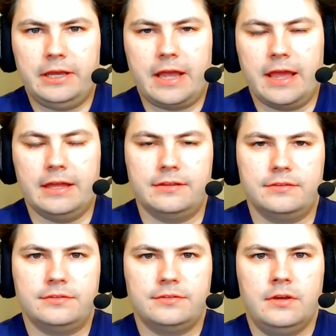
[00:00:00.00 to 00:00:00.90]

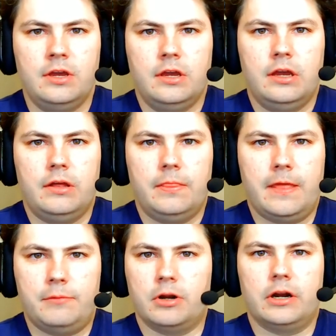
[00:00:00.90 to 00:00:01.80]
and then
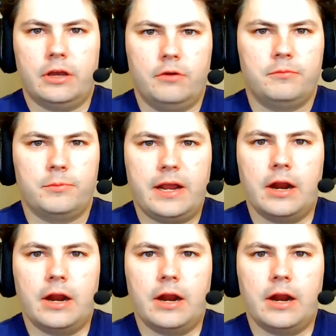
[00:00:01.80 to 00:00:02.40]
we're going to go from there.